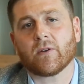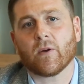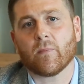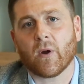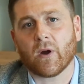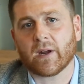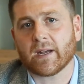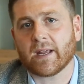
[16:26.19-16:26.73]

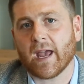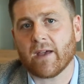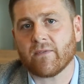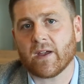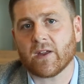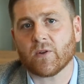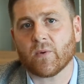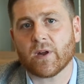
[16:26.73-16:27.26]
market cap
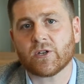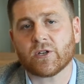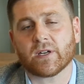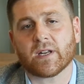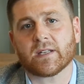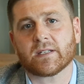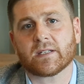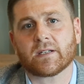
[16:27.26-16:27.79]
valuation,
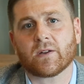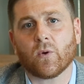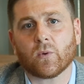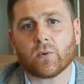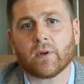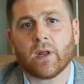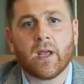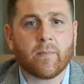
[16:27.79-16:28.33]
as
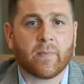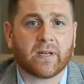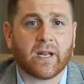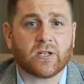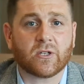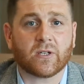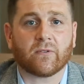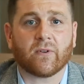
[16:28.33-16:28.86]
gold
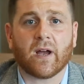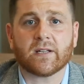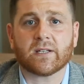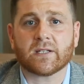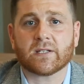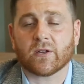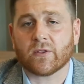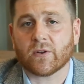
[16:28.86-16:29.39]
potentially
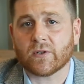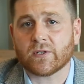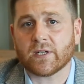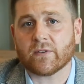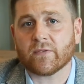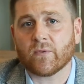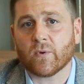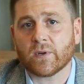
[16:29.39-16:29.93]
rises to
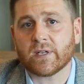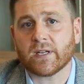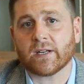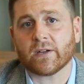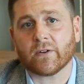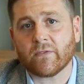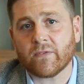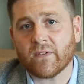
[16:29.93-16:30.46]
$1,300,
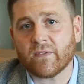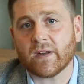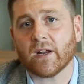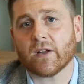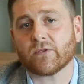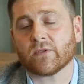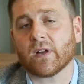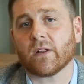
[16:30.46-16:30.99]
$1,400, or
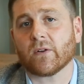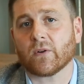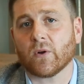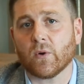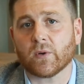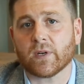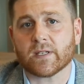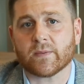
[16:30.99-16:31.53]
$1,500
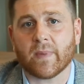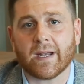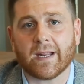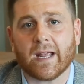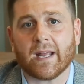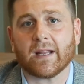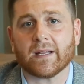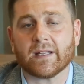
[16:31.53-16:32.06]
gold, as
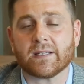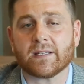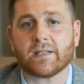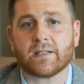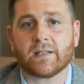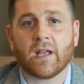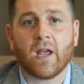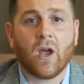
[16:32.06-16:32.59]
many
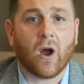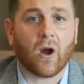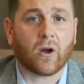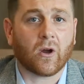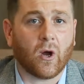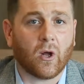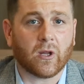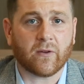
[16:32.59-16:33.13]
analysts are
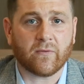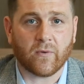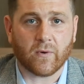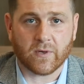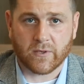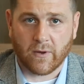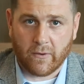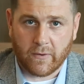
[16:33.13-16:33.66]
calling
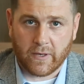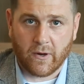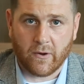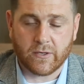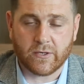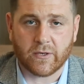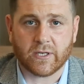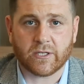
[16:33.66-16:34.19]
for. So I would
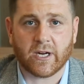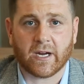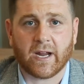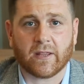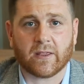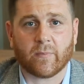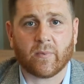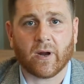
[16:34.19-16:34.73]
encourage you to check
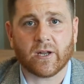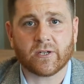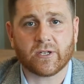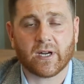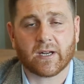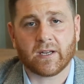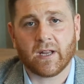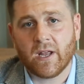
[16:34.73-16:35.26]
out the
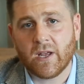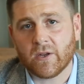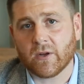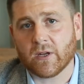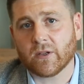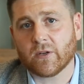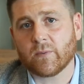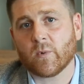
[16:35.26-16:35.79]
project. You
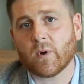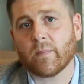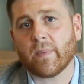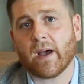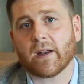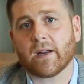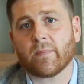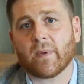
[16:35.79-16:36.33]
can learn more about it